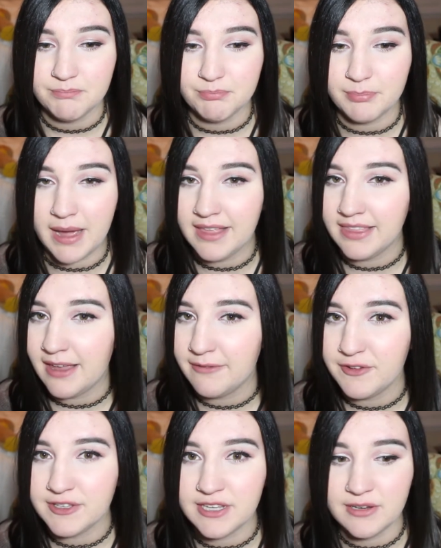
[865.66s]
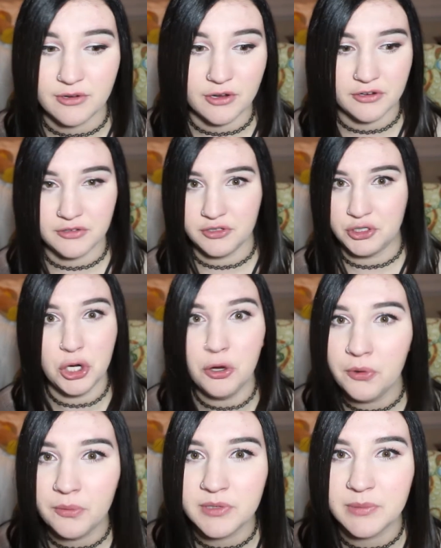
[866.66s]
my life isn't
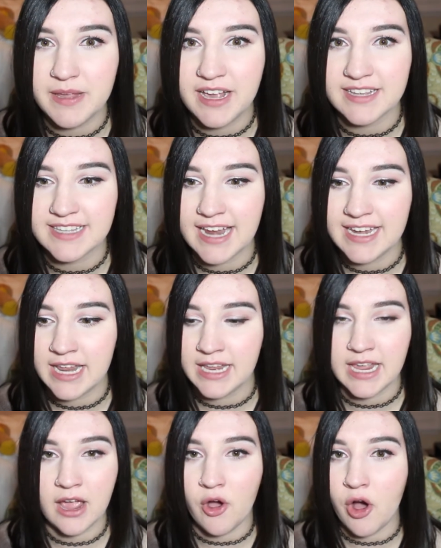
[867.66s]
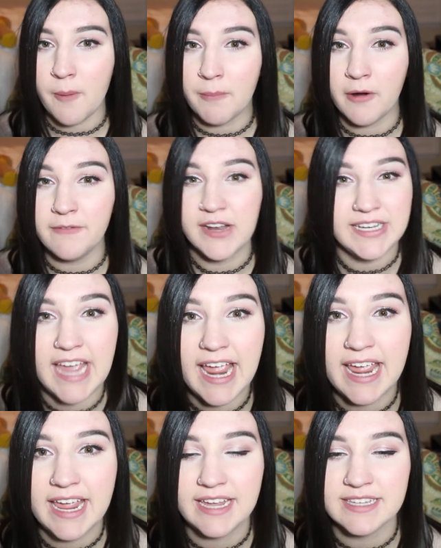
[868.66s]
doomed because I didn't get all perfect
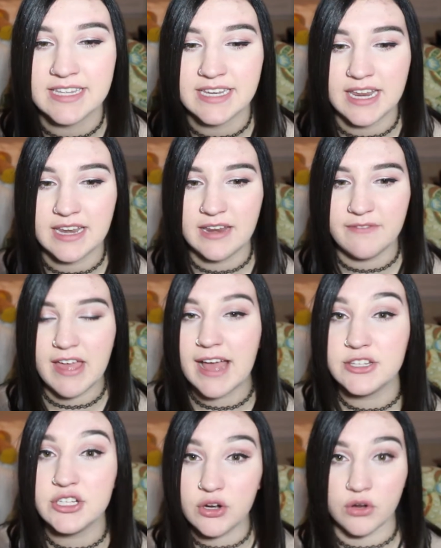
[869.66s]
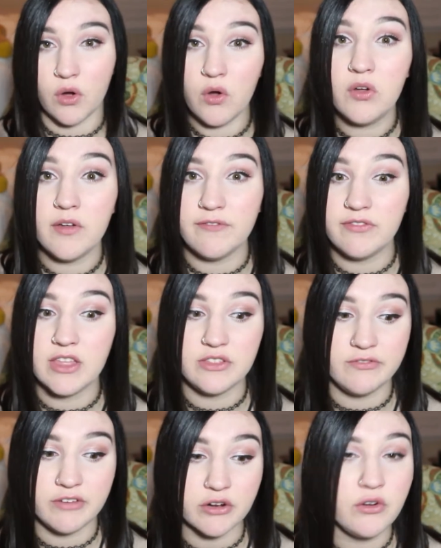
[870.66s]
A's. And if that's your goal,
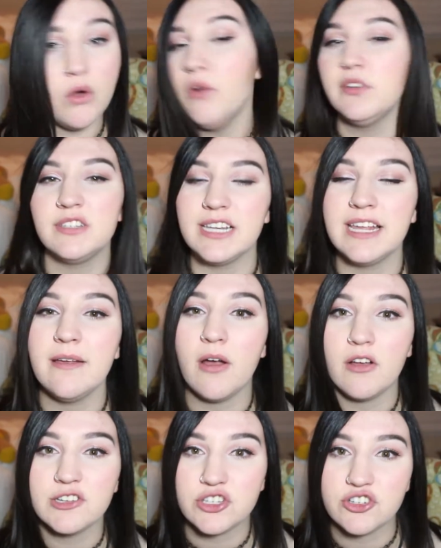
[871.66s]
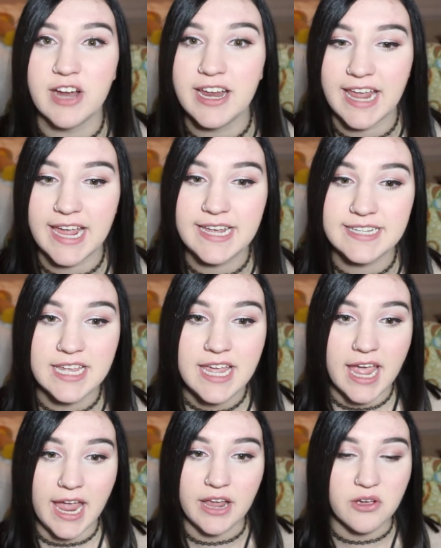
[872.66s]
if your goal is to get straight A's
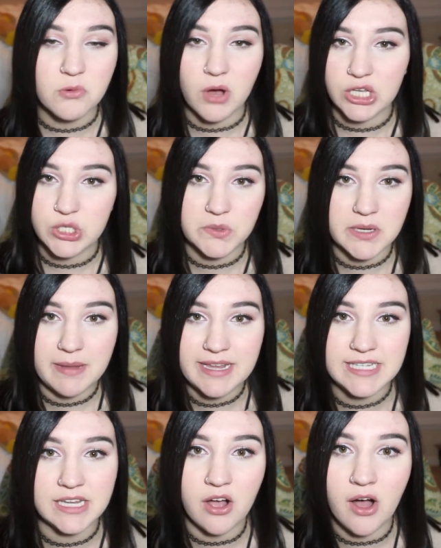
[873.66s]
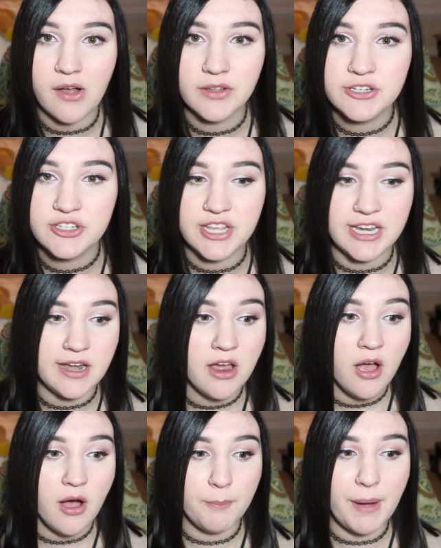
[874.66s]
and go on to an amazing college, then
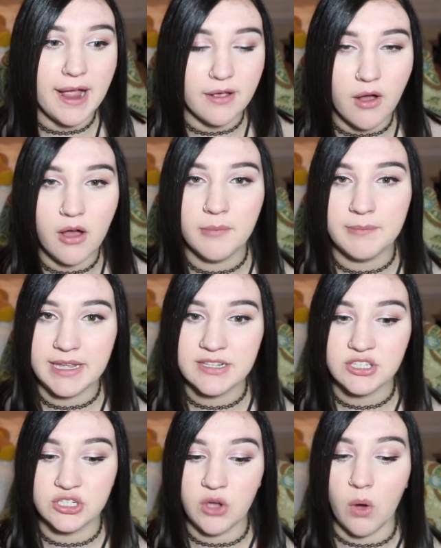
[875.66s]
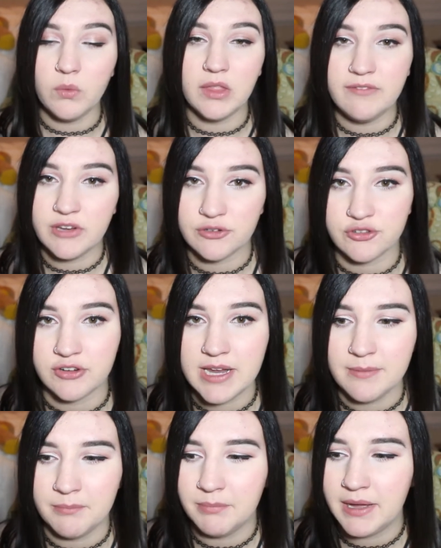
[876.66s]
by all means, go live your
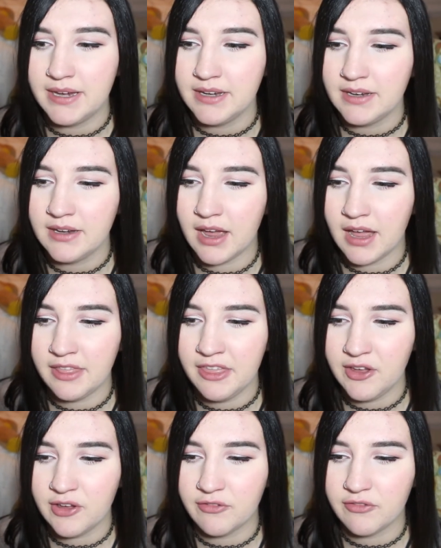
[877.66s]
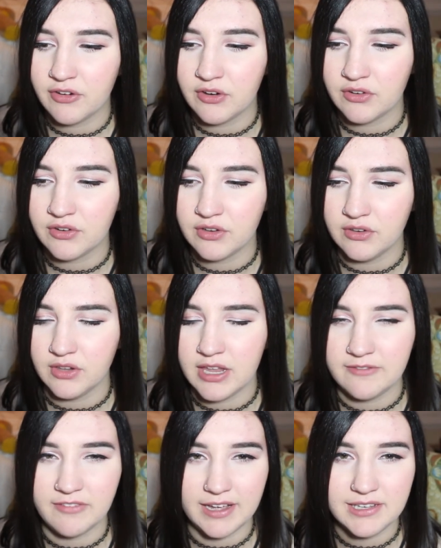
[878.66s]
dream. But I think for
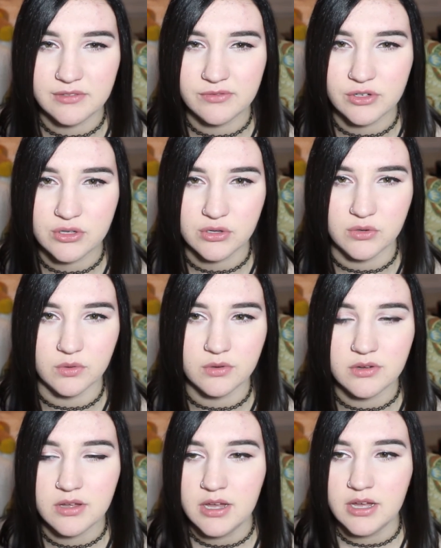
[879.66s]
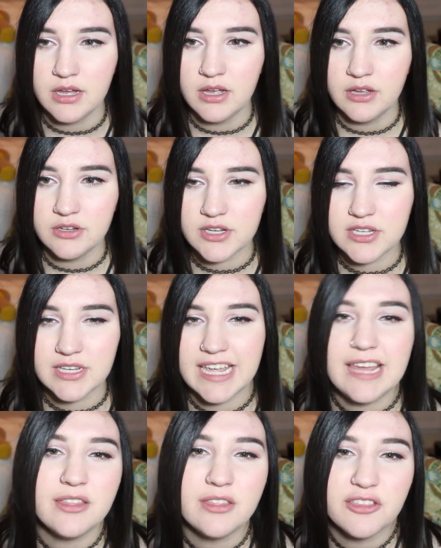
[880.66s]
advice for school, just
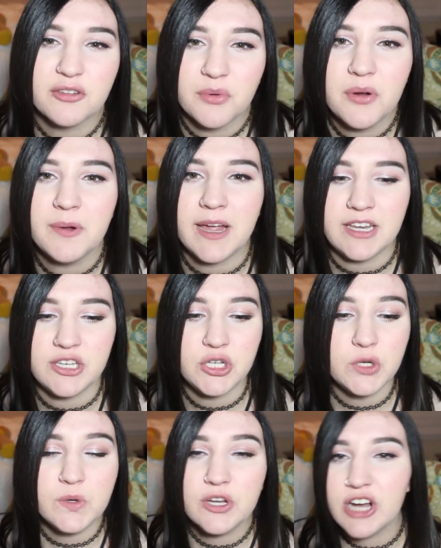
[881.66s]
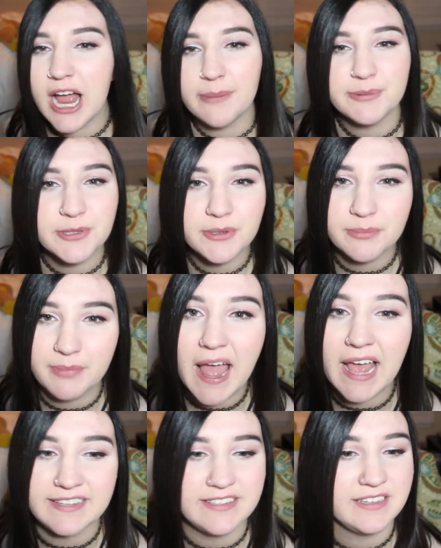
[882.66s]
get through it. Do your absolute
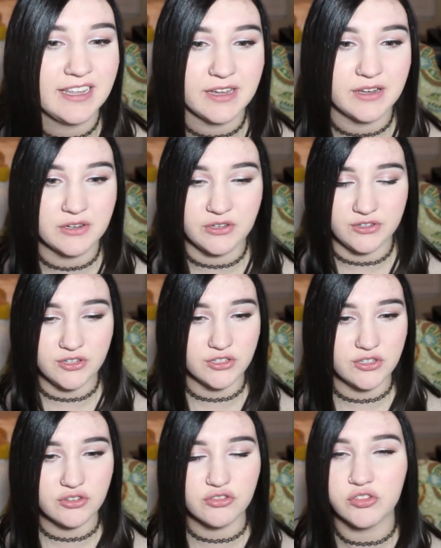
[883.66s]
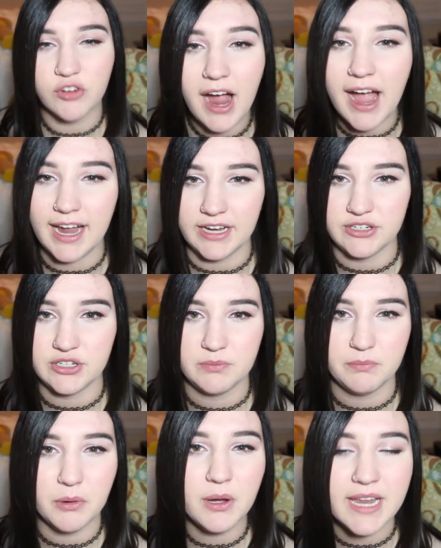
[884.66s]
best. Like, just try. Just
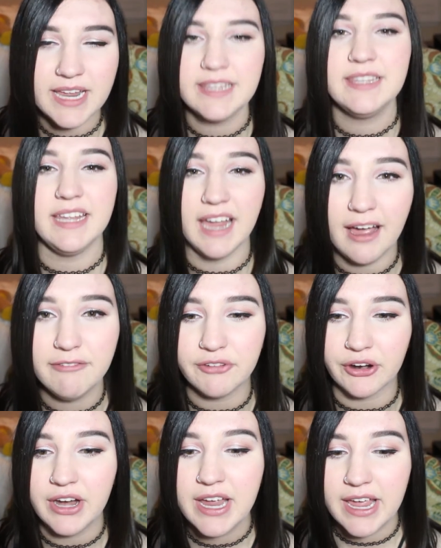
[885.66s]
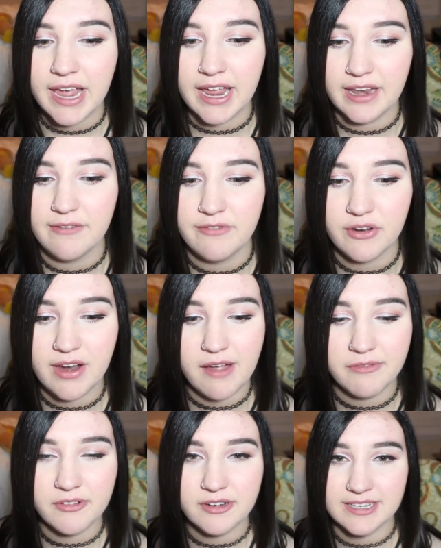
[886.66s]
put in the effort. And if your
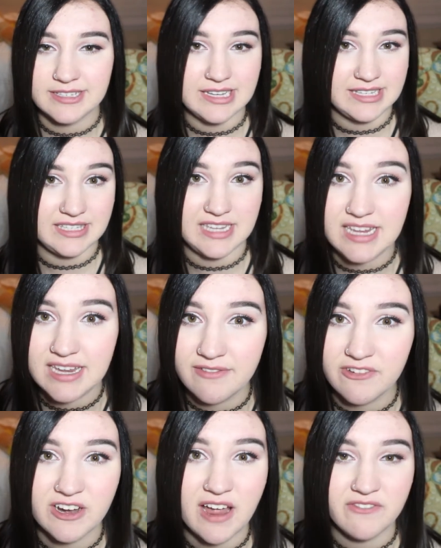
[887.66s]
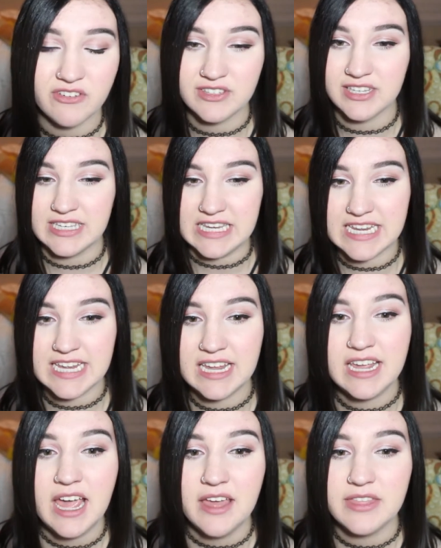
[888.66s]
effort is a C, if your effort's a
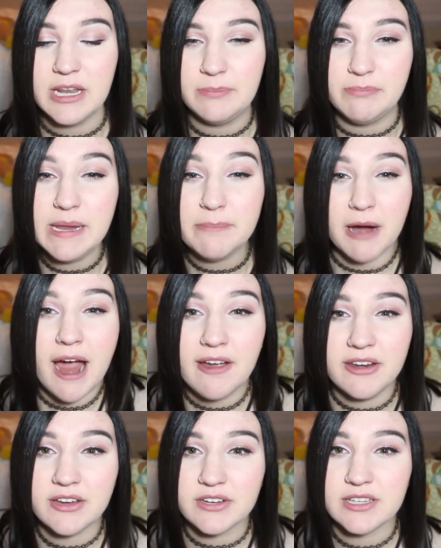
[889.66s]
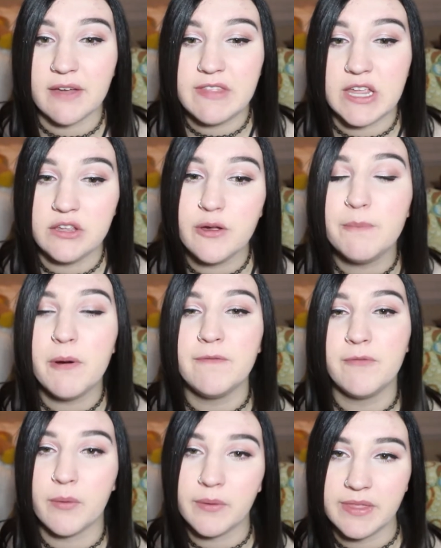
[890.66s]
D, then be proud of yourself that you
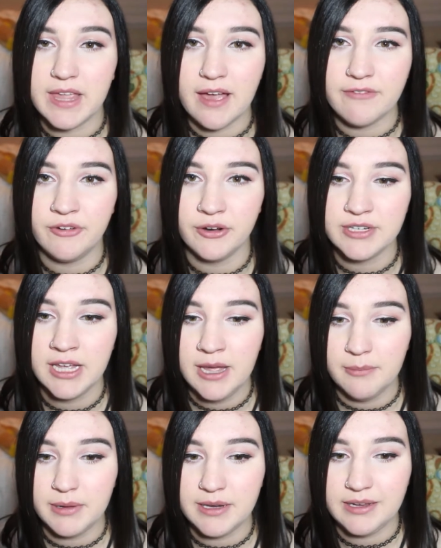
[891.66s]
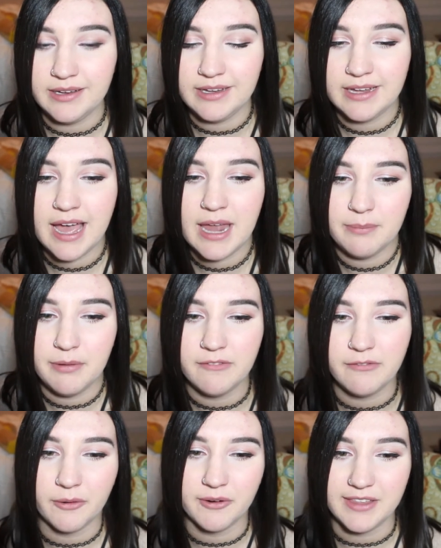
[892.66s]
put forward the effort. But you got to
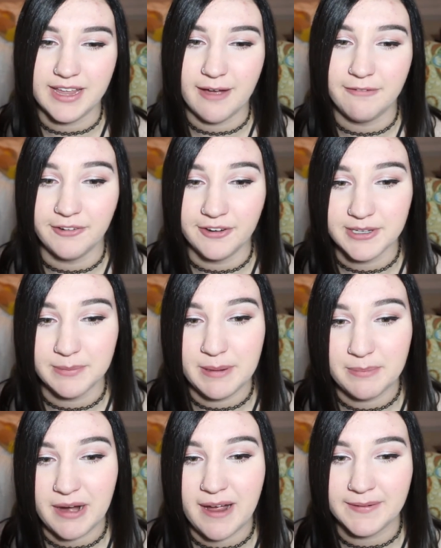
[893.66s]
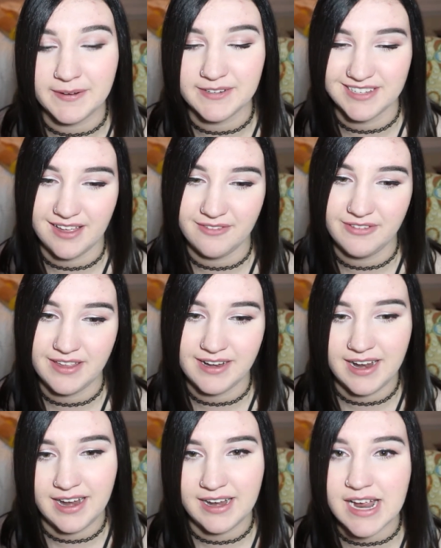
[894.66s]
put forward the effort to be proud of yourself. And
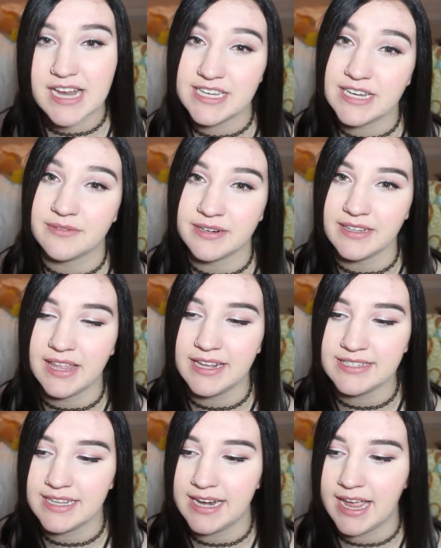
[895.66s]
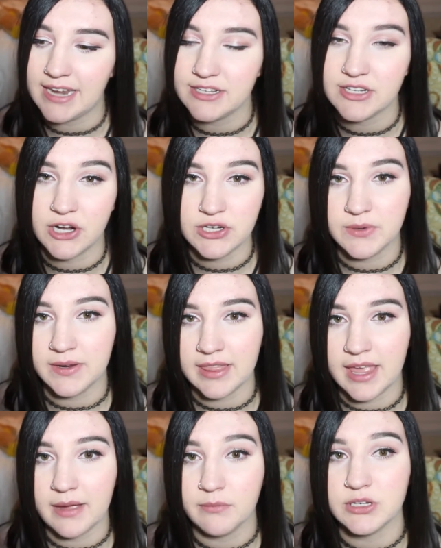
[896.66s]
I did realize that I had to start doing
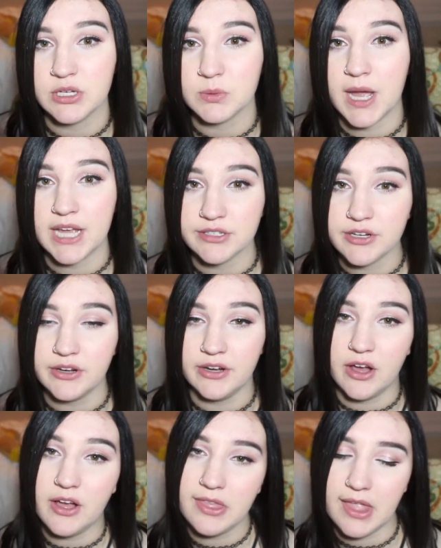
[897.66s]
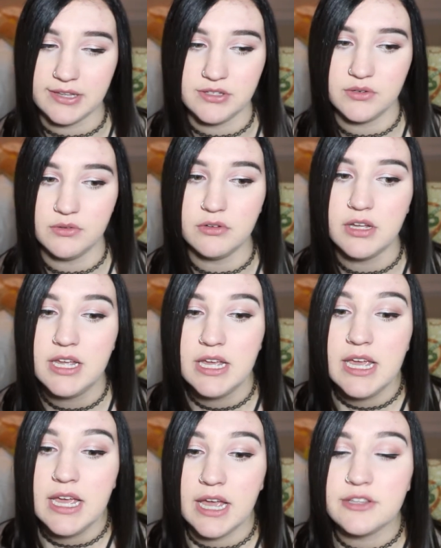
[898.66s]
that, which is why I started online school
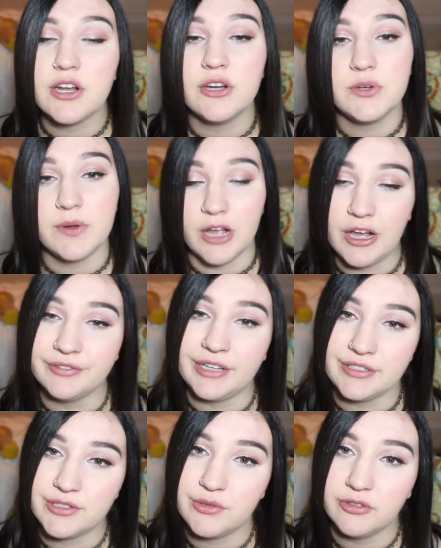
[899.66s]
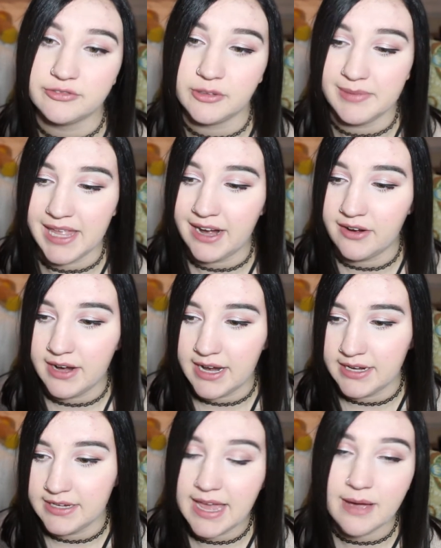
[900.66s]
and started doing online school from there.
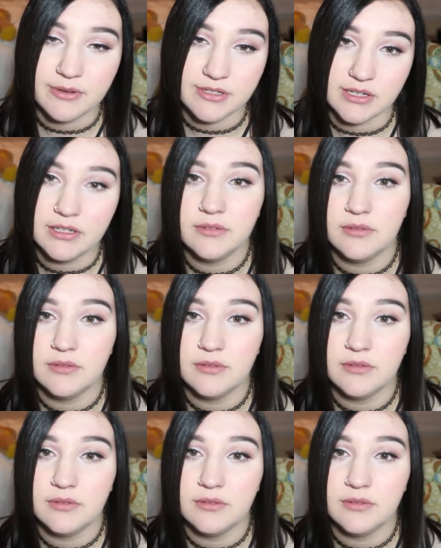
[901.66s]
And that was a